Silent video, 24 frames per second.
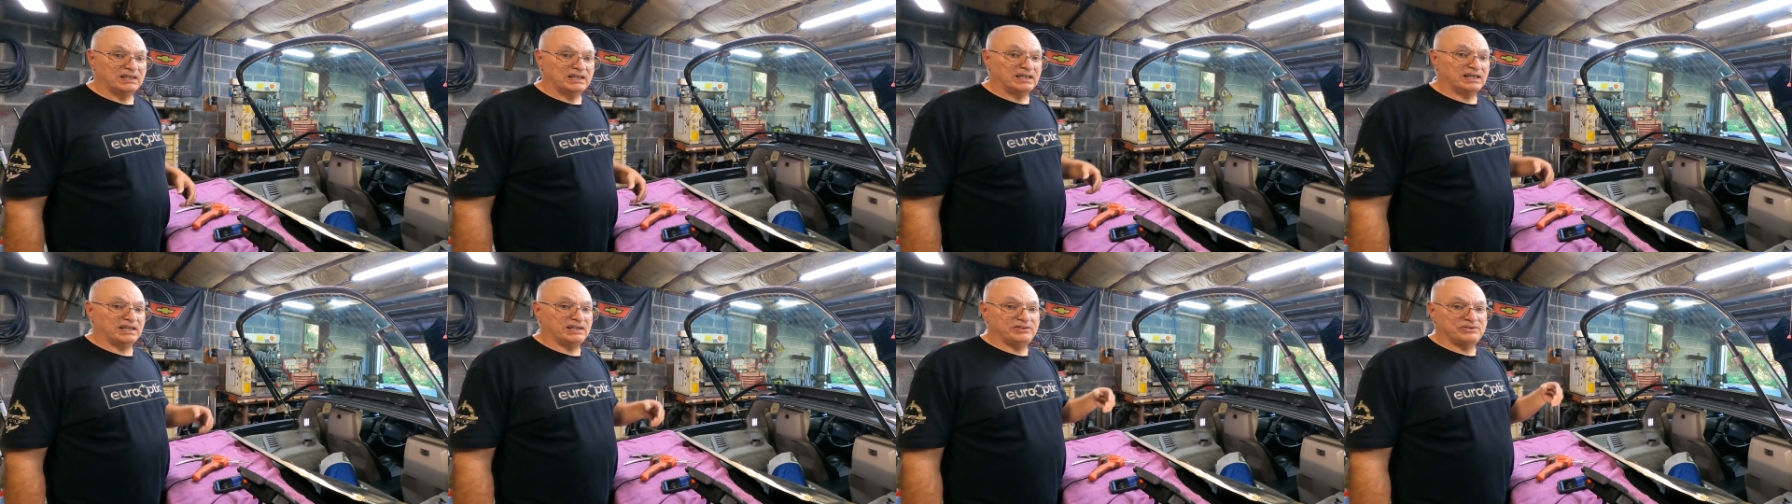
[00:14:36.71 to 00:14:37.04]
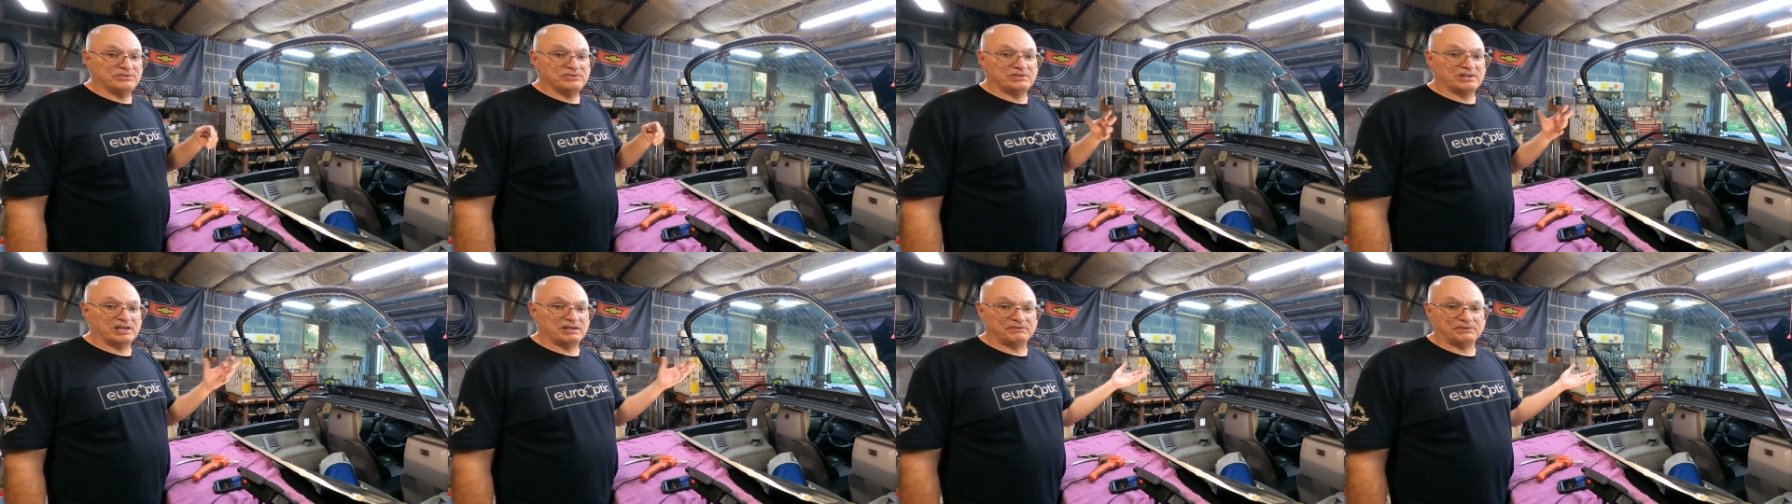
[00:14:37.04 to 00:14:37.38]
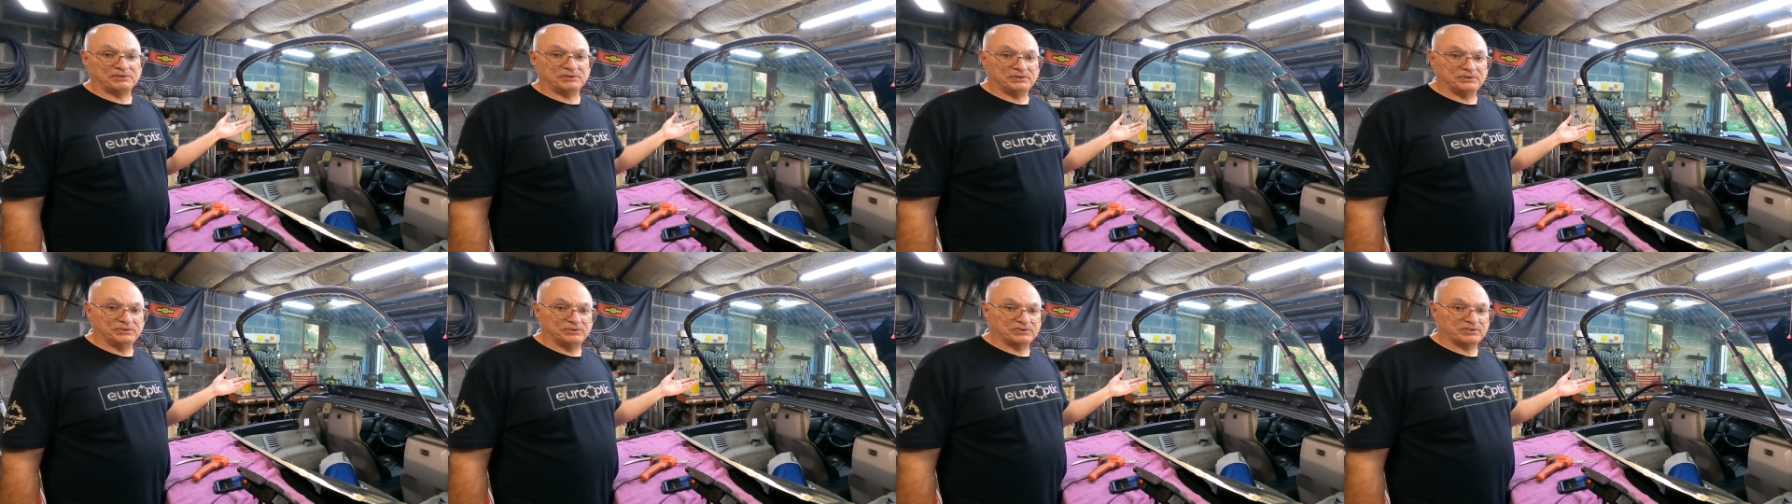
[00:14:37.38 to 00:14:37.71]
and you never
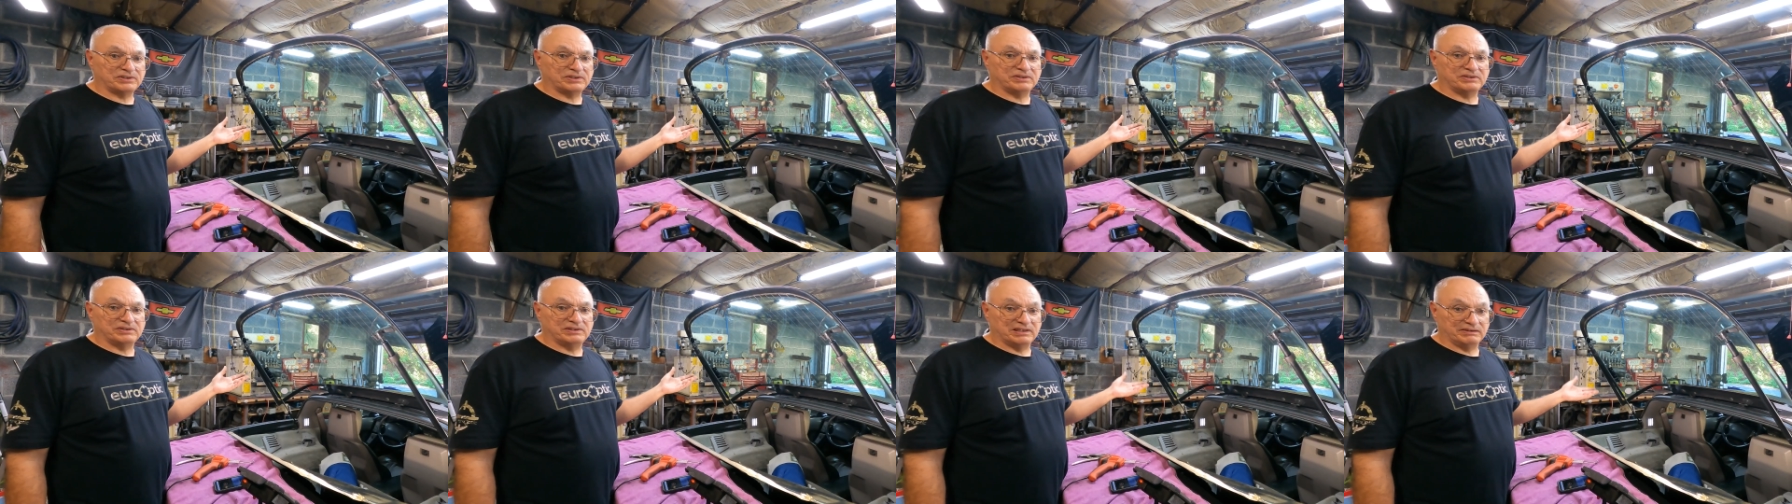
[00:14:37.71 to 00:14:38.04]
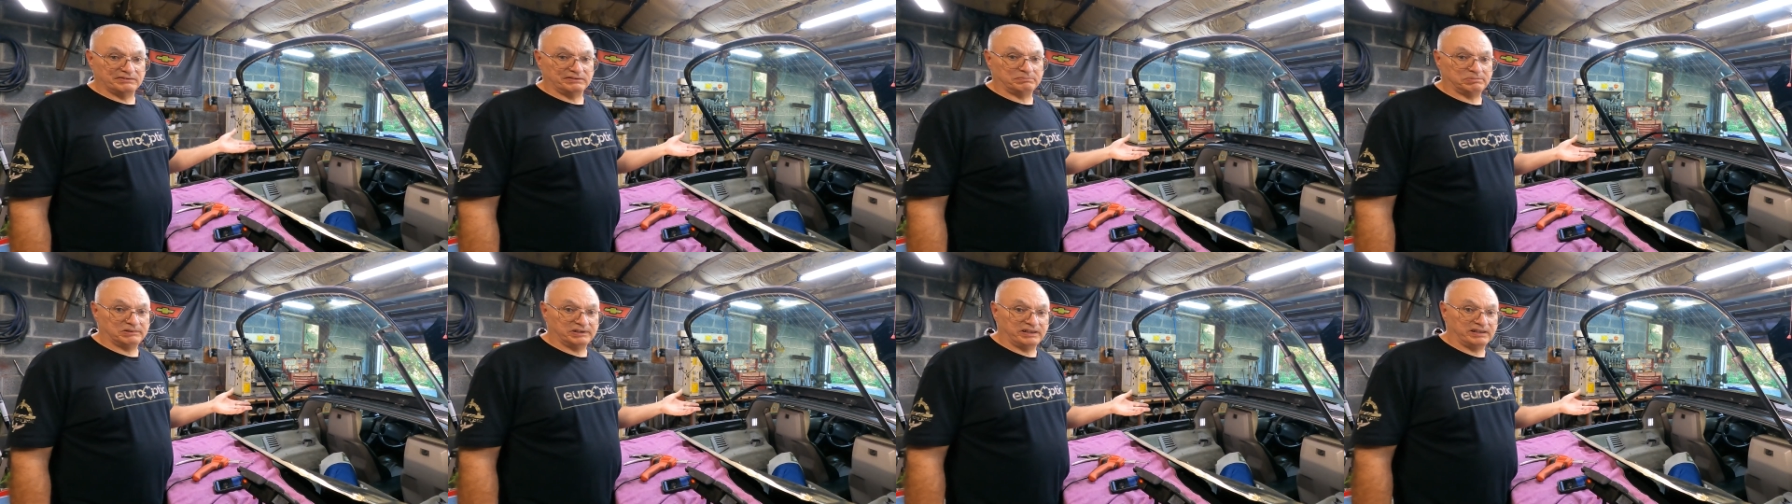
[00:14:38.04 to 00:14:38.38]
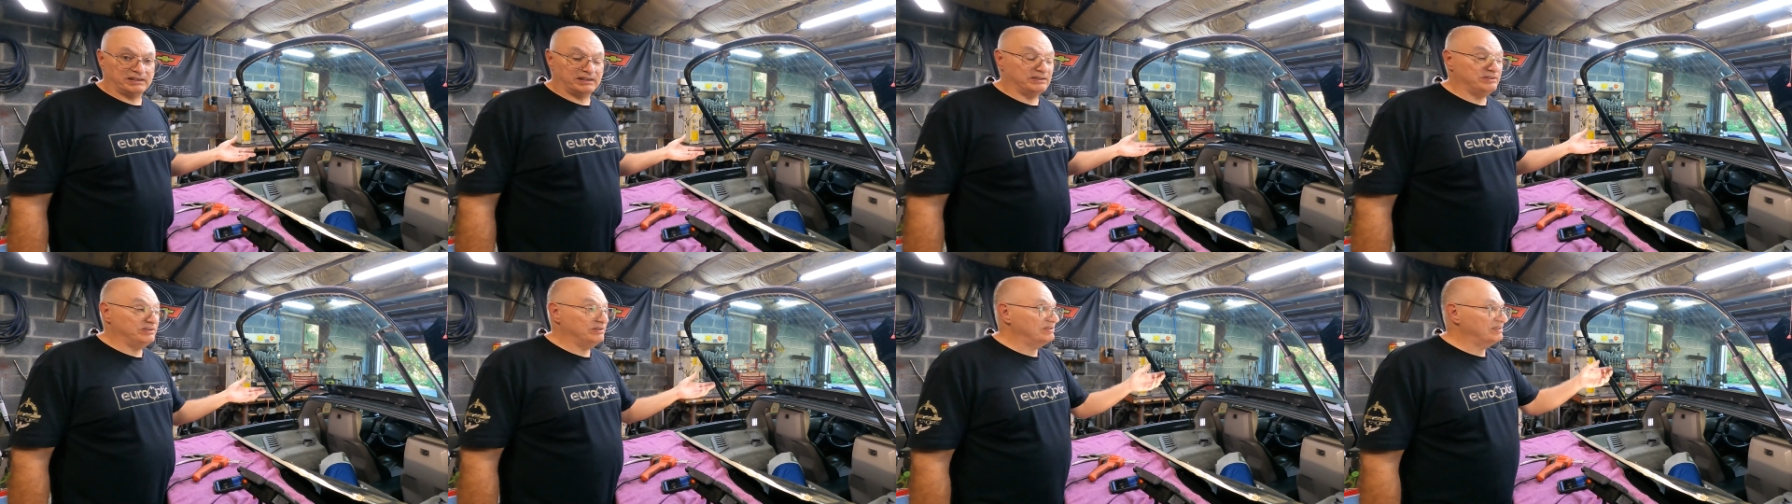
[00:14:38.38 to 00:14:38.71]
use it or never
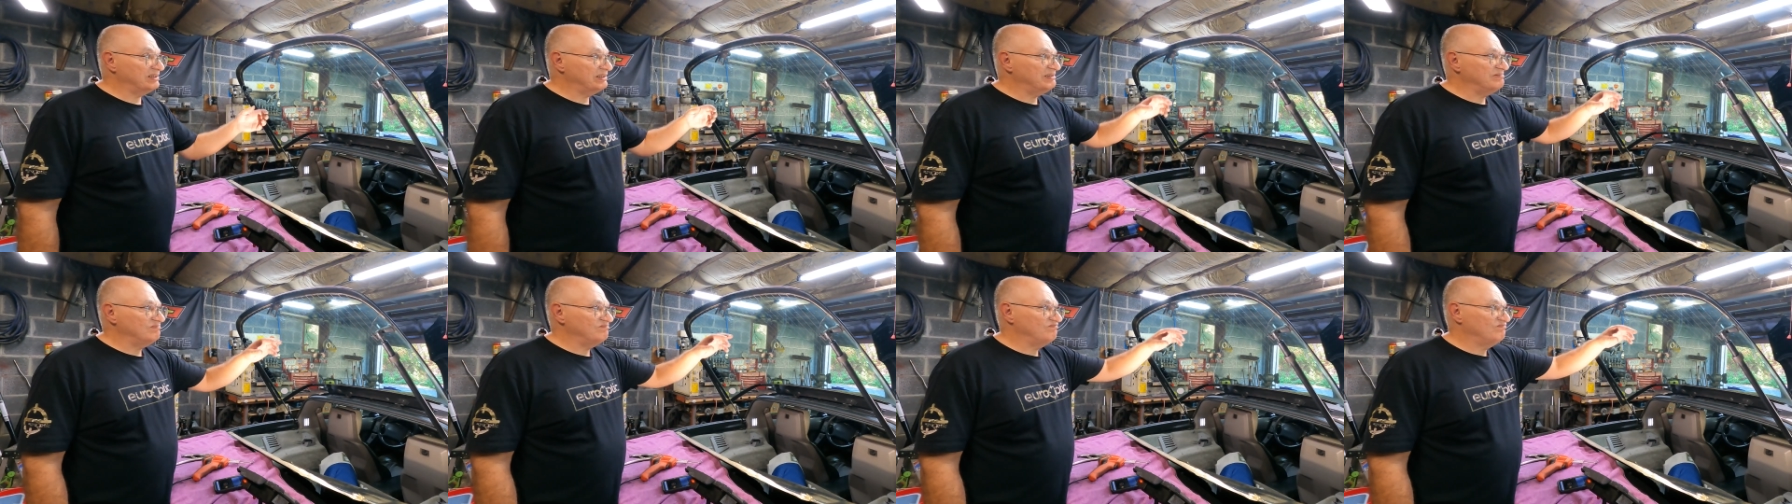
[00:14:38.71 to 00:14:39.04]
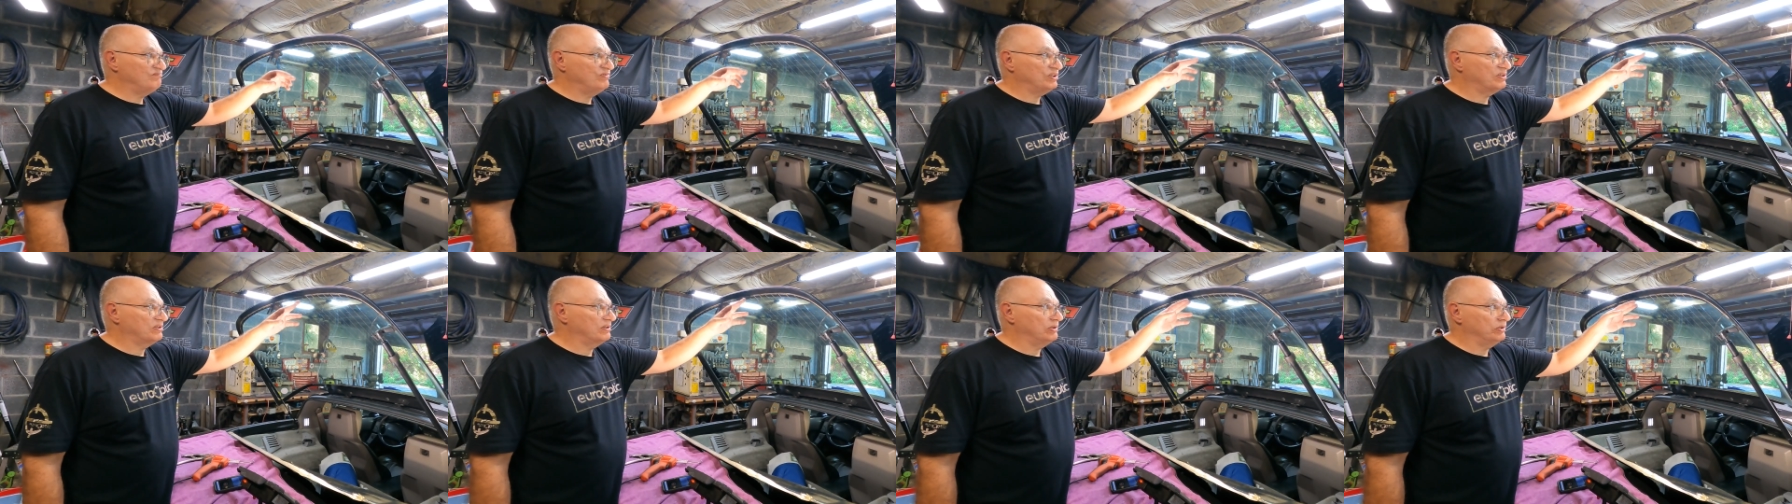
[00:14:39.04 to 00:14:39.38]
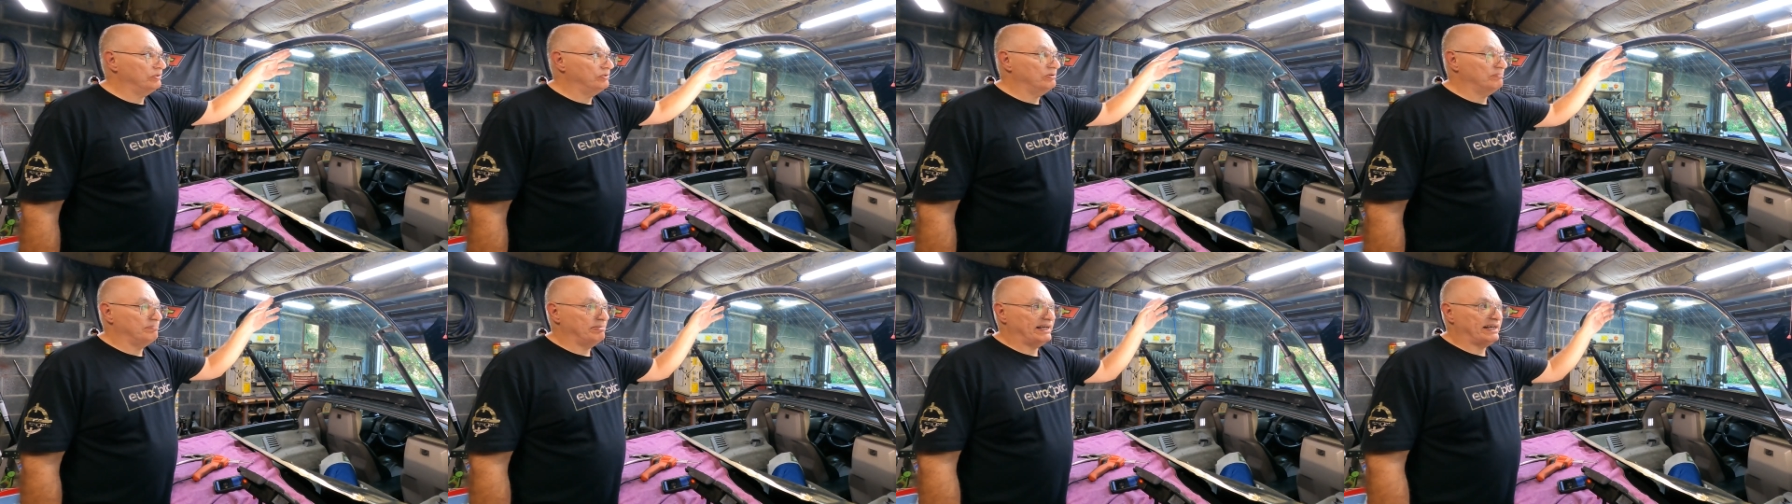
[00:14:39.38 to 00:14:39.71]
plan on using it, just
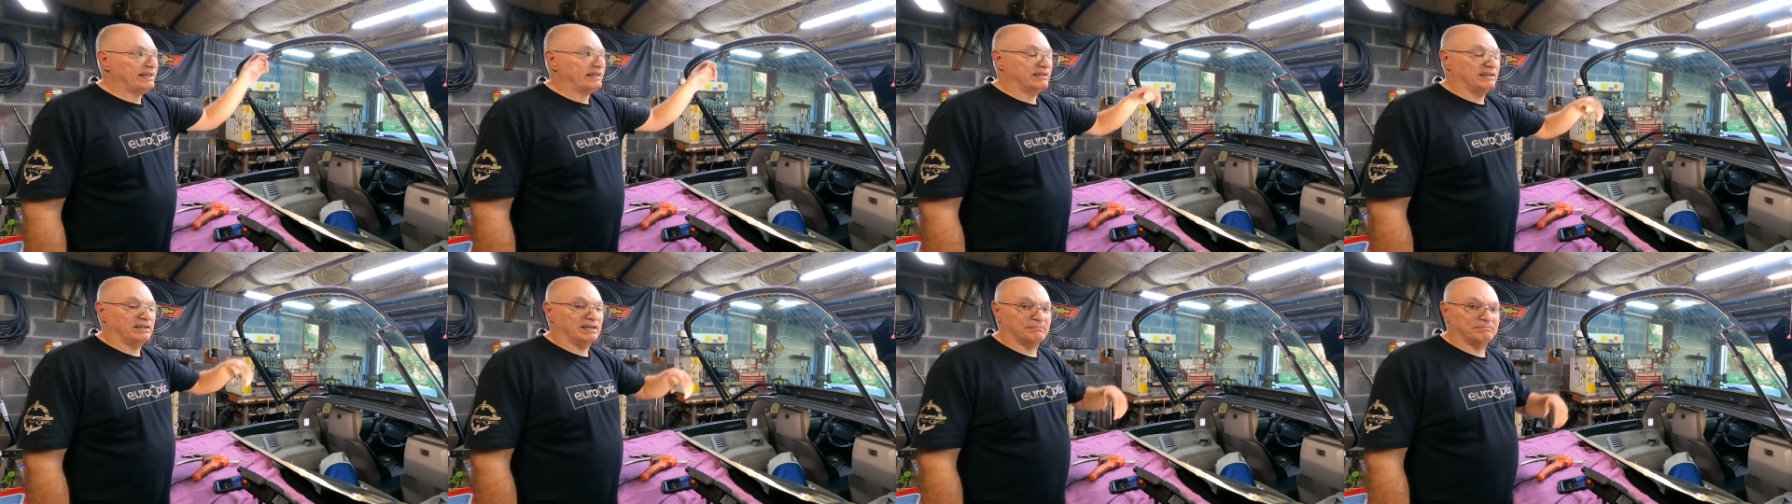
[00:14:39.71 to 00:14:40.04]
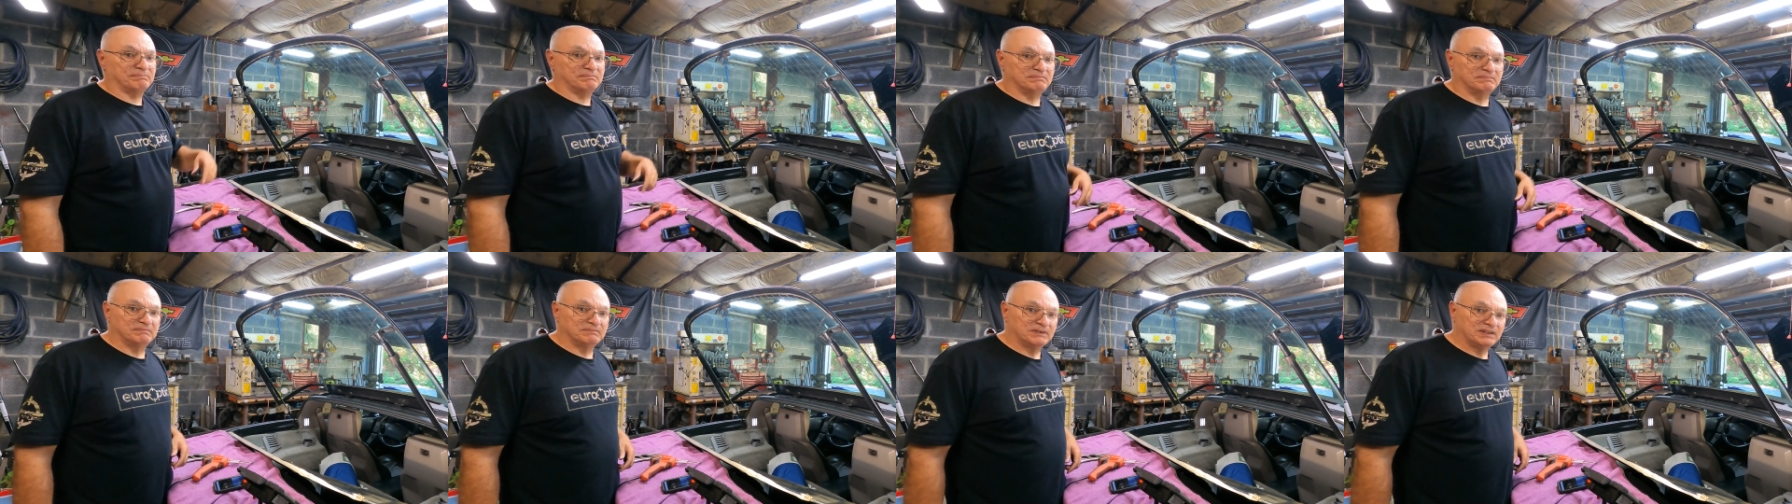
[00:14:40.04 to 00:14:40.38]
glue it back up.